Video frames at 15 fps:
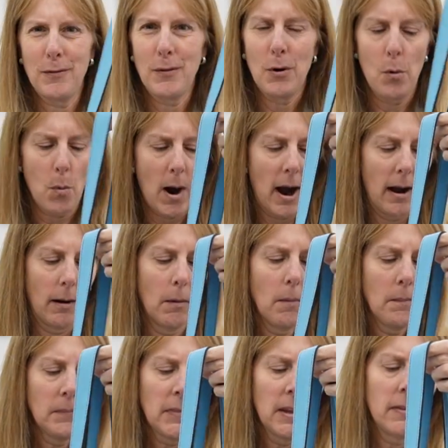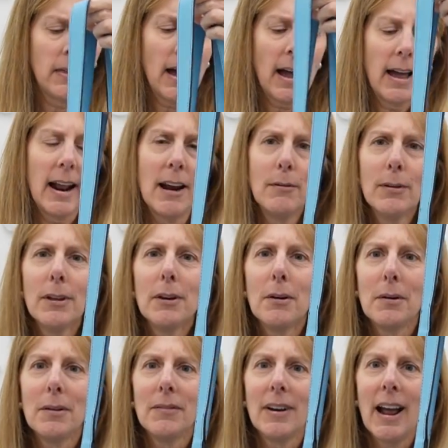for a while that I really don't even